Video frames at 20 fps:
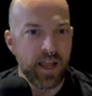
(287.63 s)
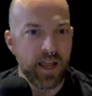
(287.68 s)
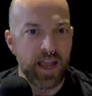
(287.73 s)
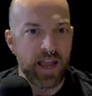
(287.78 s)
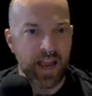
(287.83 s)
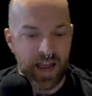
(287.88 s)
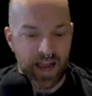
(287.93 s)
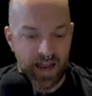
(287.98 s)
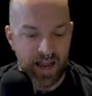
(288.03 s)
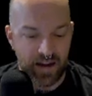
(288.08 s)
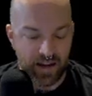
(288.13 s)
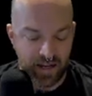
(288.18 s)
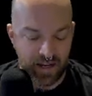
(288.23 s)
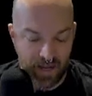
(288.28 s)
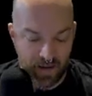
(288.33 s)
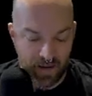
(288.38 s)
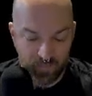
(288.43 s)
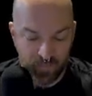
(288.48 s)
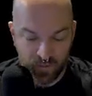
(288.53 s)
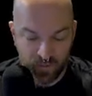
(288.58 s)
And
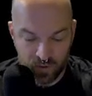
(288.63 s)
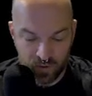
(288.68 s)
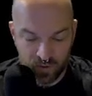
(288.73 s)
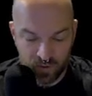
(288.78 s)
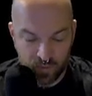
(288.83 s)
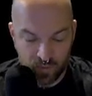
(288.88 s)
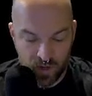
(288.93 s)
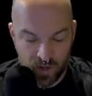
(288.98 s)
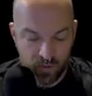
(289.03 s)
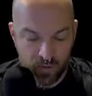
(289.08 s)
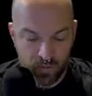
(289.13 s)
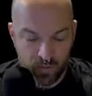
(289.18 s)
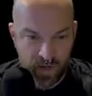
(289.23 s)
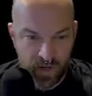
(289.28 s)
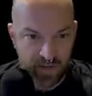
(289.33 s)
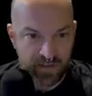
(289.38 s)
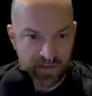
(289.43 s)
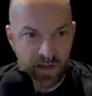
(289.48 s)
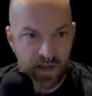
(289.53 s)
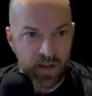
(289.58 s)
again, first to 100
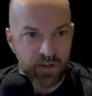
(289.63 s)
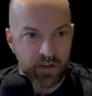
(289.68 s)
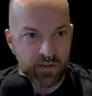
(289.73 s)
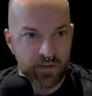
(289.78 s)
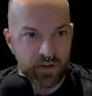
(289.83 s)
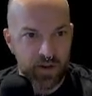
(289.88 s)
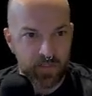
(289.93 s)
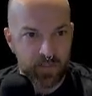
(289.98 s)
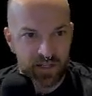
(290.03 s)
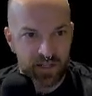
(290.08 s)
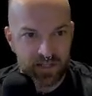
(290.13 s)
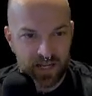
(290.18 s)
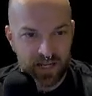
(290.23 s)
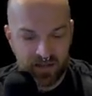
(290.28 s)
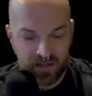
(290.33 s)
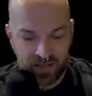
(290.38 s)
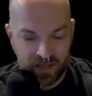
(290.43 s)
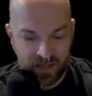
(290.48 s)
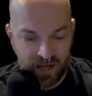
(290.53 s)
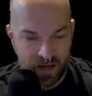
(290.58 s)
wins. So now I'm going to take the
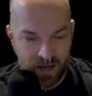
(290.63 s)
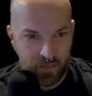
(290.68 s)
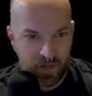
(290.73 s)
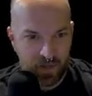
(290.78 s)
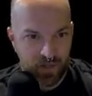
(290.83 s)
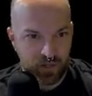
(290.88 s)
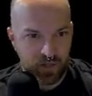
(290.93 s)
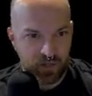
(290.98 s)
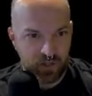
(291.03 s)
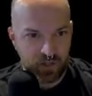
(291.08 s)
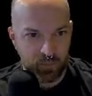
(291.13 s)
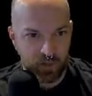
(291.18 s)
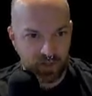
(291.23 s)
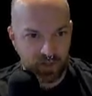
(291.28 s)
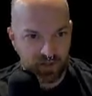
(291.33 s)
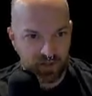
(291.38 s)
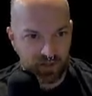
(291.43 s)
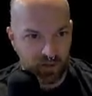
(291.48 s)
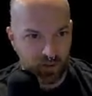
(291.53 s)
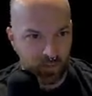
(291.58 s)
time here to just bring
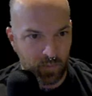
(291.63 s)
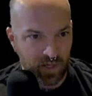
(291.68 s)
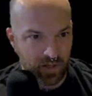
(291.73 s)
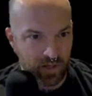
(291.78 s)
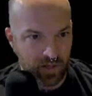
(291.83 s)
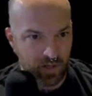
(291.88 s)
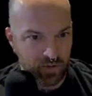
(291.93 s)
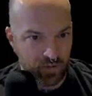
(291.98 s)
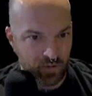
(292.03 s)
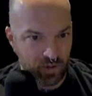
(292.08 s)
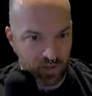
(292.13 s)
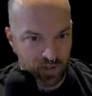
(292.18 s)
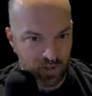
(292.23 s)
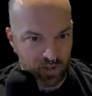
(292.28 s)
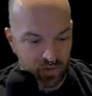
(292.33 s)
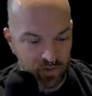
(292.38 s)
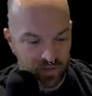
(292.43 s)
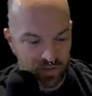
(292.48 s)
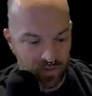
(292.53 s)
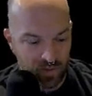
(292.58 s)
this a little bit closer and show
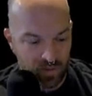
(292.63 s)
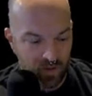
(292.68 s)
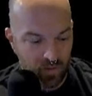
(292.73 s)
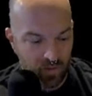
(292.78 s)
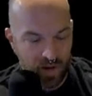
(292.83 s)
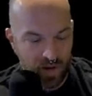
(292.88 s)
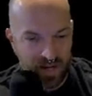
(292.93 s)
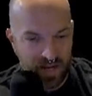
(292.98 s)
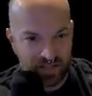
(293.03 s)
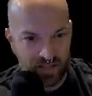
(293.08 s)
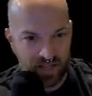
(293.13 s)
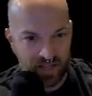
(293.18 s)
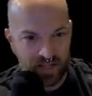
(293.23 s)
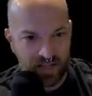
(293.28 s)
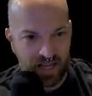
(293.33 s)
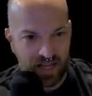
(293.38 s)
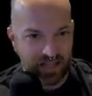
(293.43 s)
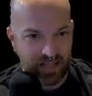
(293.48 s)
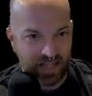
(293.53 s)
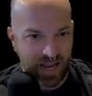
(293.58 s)
you some of the ways that
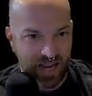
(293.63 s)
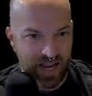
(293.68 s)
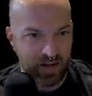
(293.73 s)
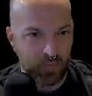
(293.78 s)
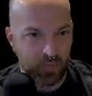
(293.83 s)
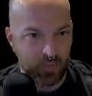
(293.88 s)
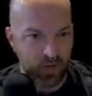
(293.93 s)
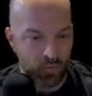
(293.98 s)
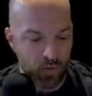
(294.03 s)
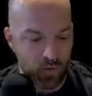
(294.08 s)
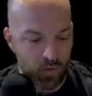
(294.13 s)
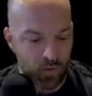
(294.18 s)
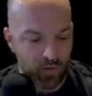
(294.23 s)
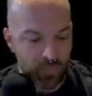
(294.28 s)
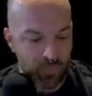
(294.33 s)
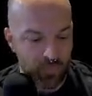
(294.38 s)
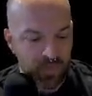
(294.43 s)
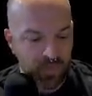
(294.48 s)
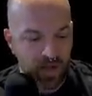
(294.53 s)
they land when you roll them.